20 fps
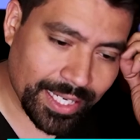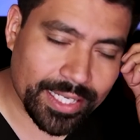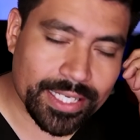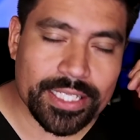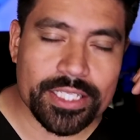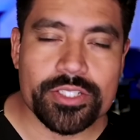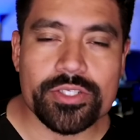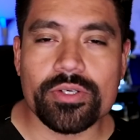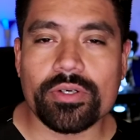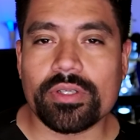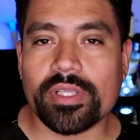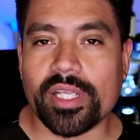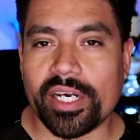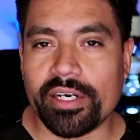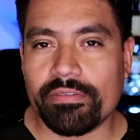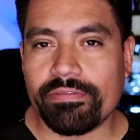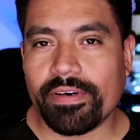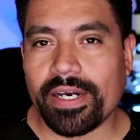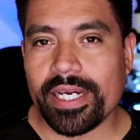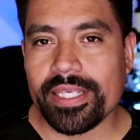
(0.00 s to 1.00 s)
I need to
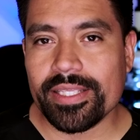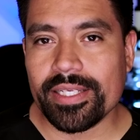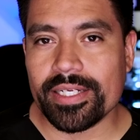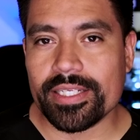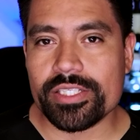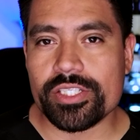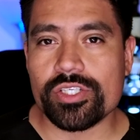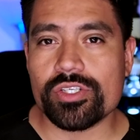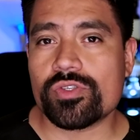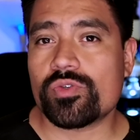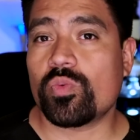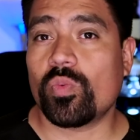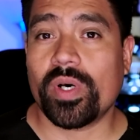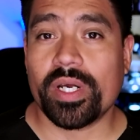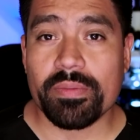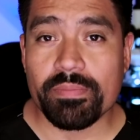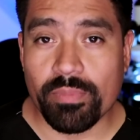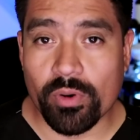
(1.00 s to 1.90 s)
clarify that it's just one